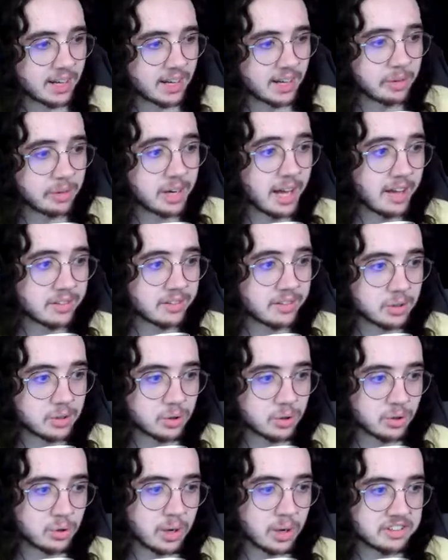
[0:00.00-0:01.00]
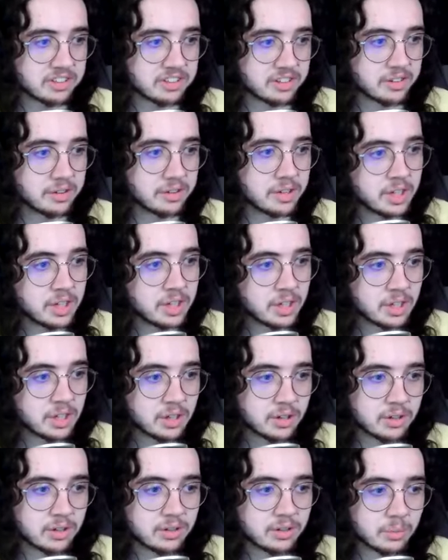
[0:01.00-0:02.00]
I'm gonna ask you a question.
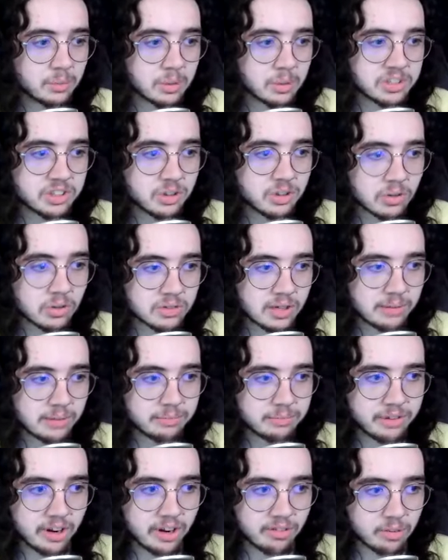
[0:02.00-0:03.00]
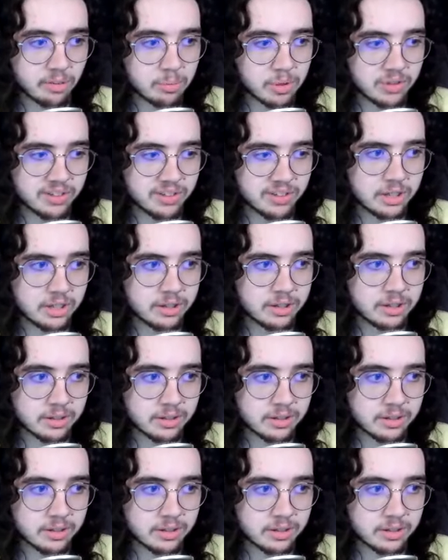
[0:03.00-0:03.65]
What's your all-time favorite movie?